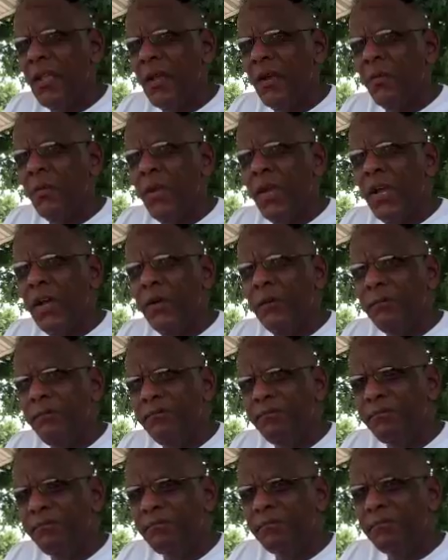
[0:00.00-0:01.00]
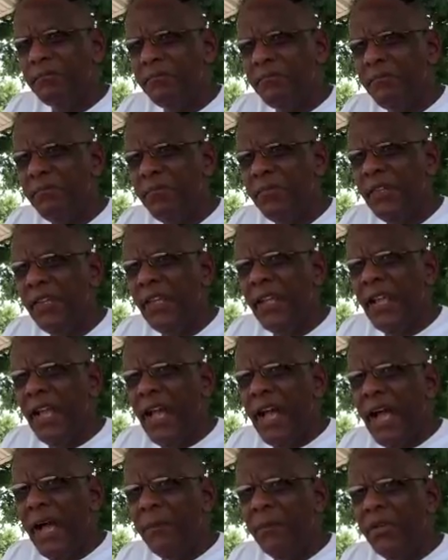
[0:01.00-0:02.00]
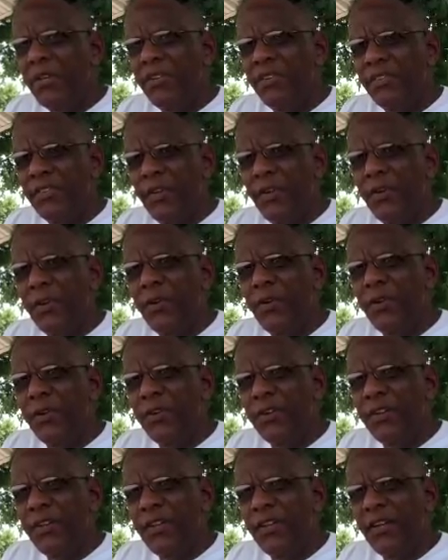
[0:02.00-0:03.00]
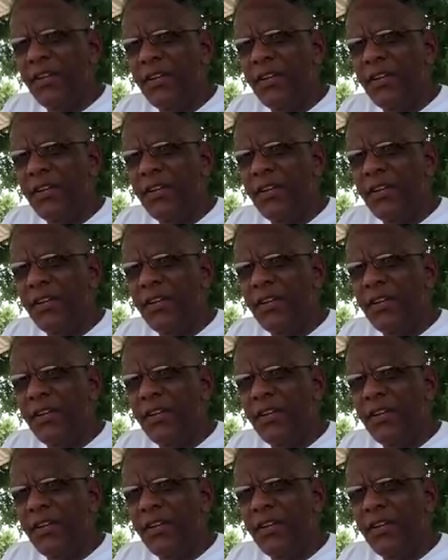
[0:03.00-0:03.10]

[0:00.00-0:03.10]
Well, I'm concerned